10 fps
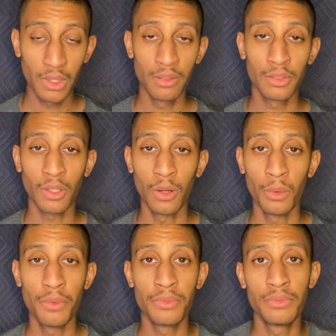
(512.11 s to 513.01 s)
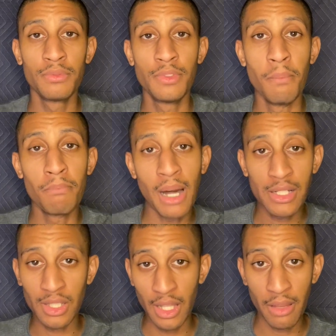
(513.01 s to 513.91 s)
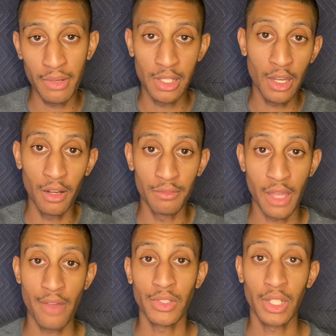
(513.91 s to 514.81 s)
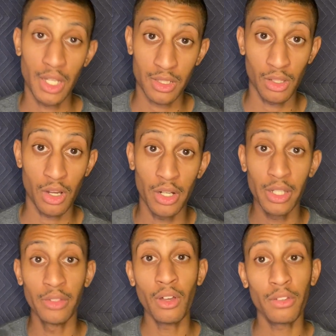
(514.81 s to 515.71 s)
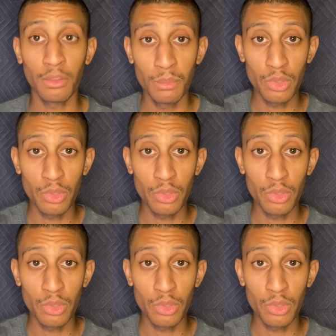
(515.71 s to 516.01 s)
So the modularity of having an XLR is awesome.